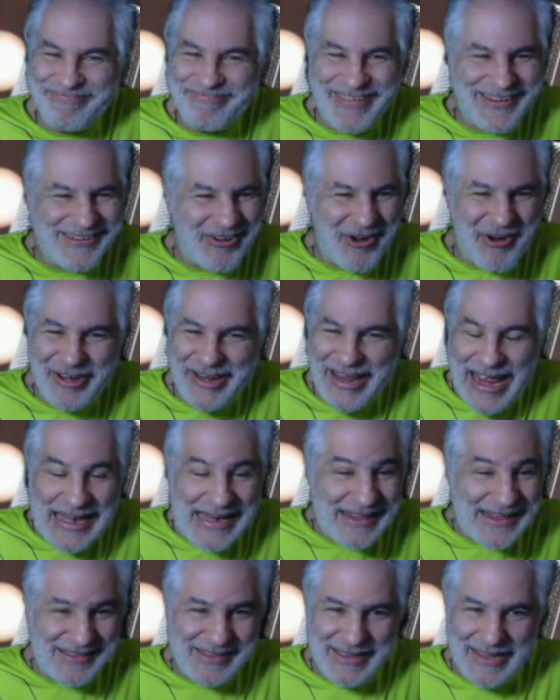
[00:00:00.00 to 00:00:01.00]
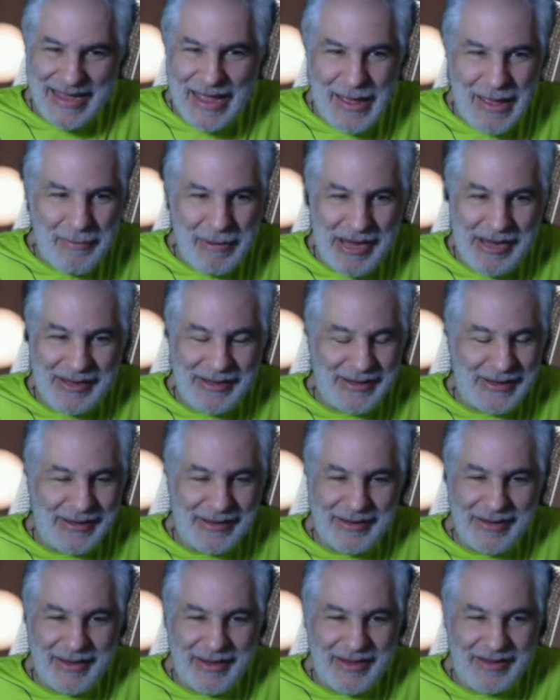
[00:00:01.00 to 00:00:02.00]
is hardly anything? I mean,
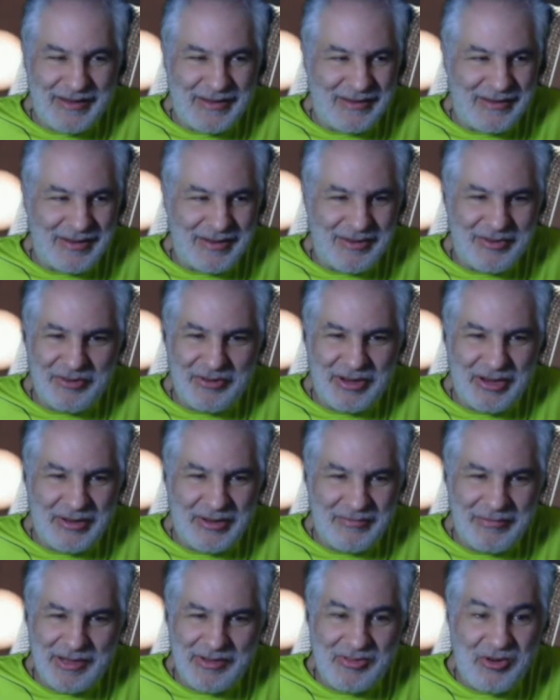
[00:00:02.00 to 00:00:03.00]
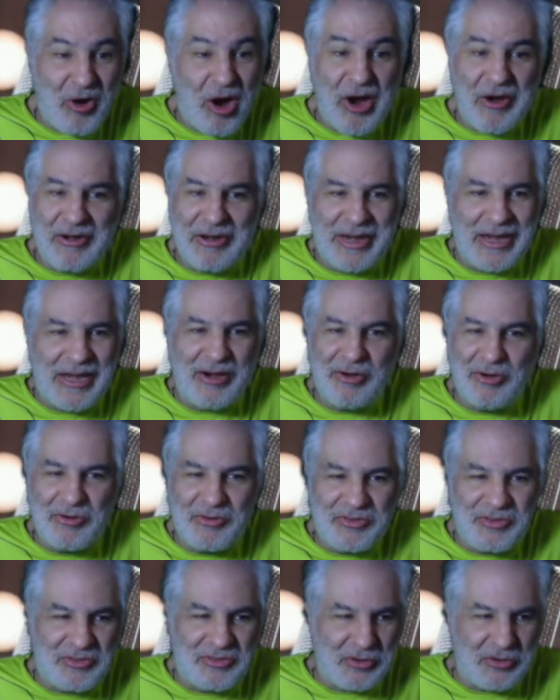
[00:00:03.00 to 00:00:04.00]
these are our
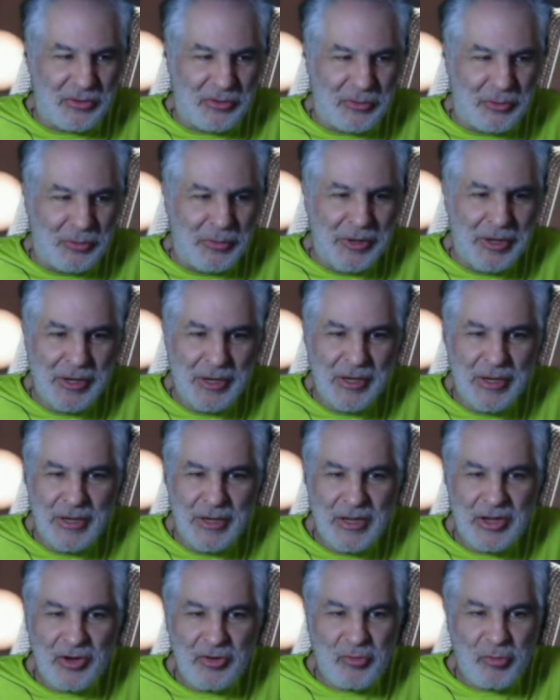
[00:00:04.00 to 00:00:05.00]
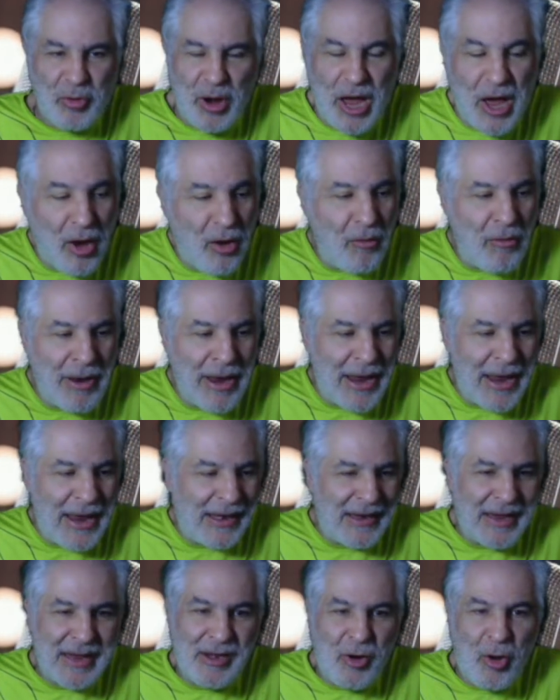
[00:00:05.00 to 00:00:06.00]
years to grow
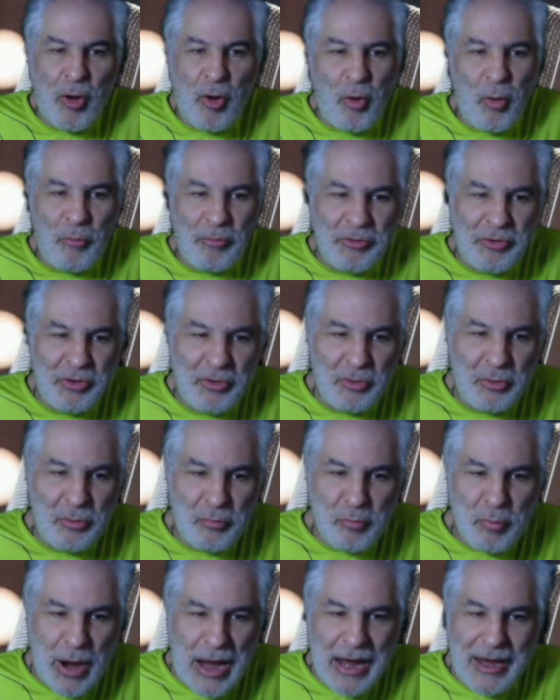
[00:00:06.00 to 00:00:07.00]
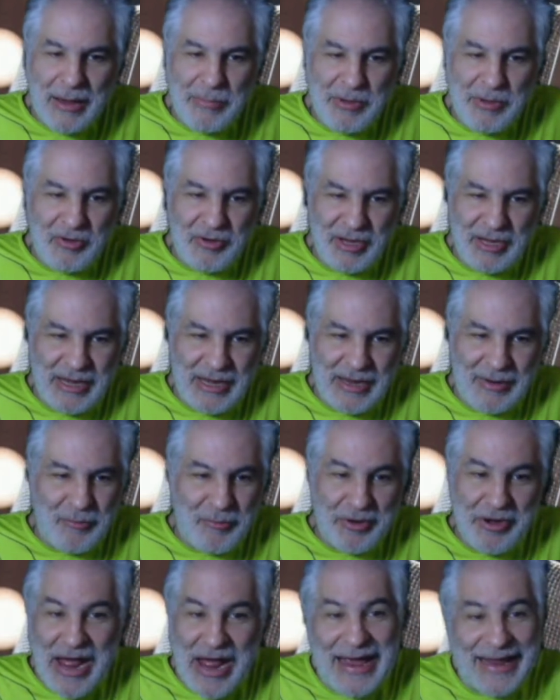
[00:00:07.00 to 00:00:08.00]
and get a whole new rock community, and
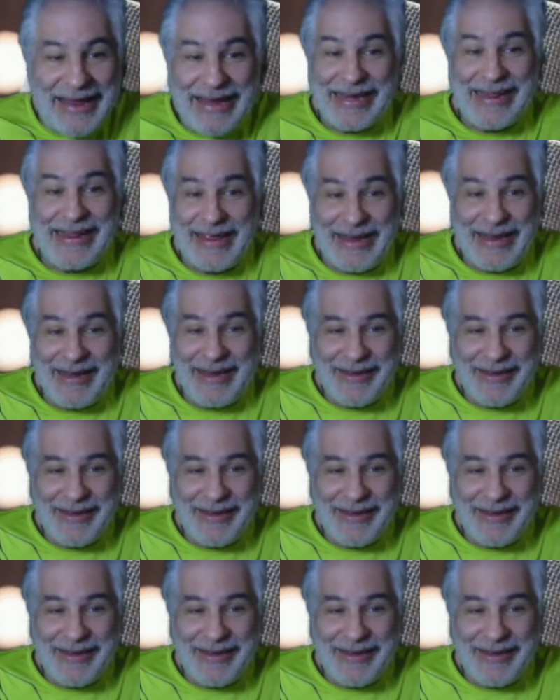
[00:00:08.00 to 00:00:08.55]
we're not getting it.